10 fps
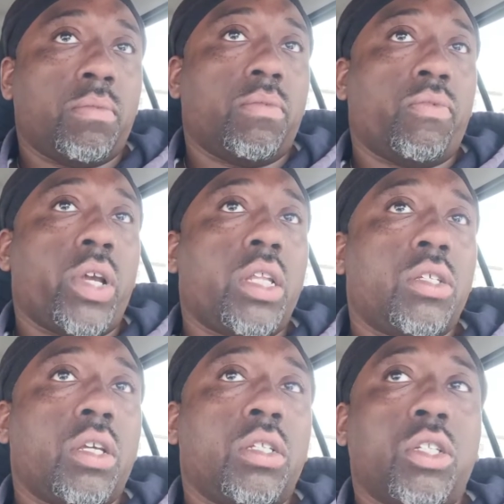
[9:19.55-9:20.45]
Raiders
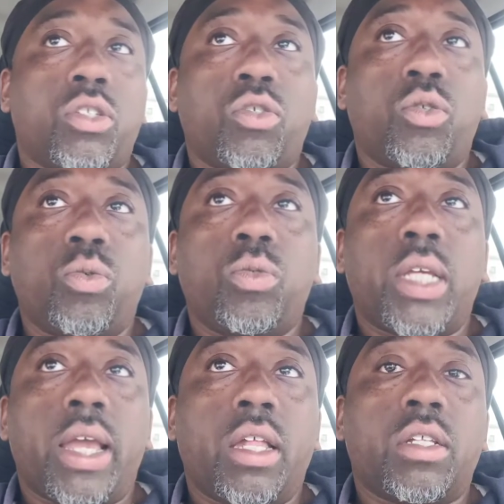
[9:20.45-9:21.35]
are just too
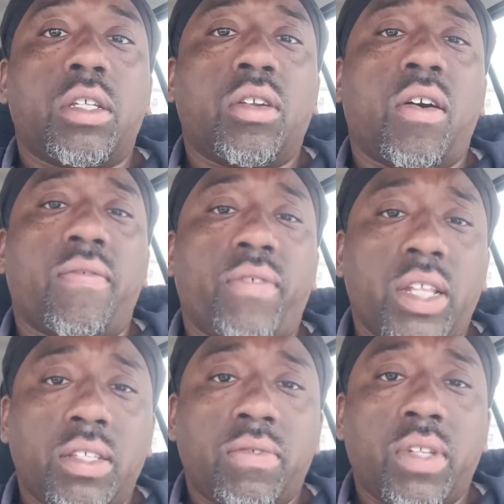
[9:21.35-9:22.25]
talented
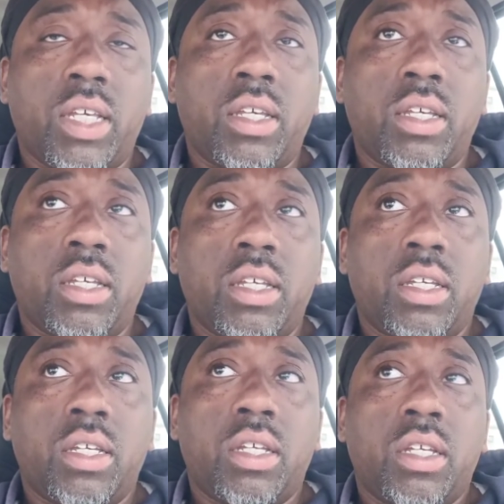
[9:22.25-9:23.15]
offensively.
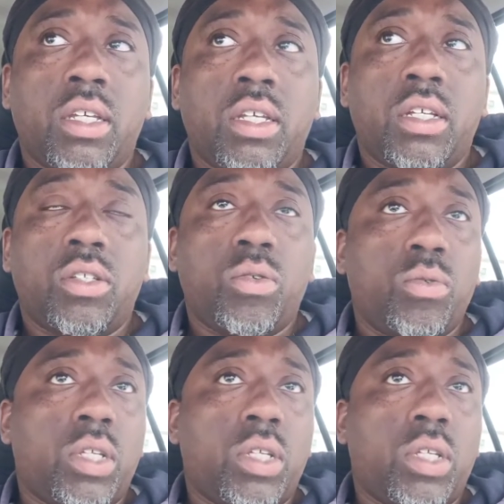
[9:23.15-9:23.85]
They're too